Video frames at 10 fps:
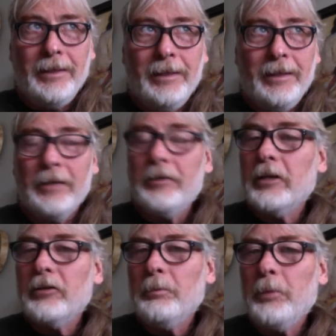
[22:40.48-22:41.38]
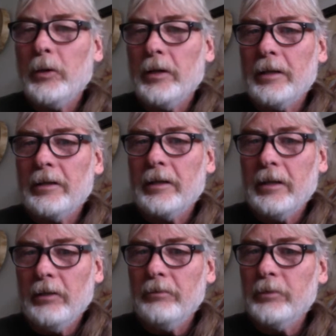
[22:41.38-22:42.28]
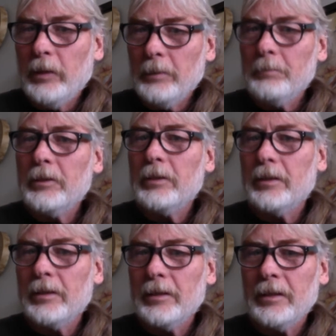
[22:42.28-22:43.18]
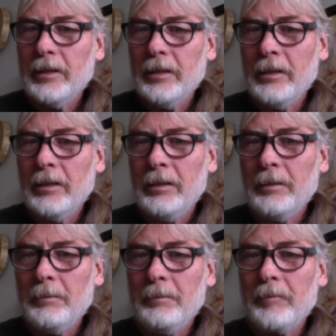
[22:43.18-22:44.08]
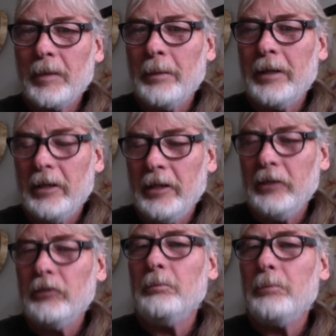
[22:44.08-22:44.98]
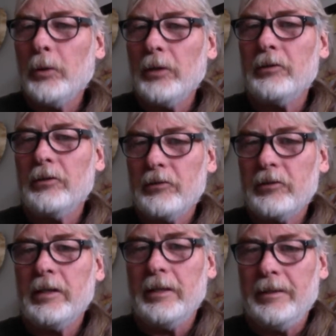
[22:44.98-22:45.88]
you know, I think it's important not to get overwhelmed, um, but it is important to see,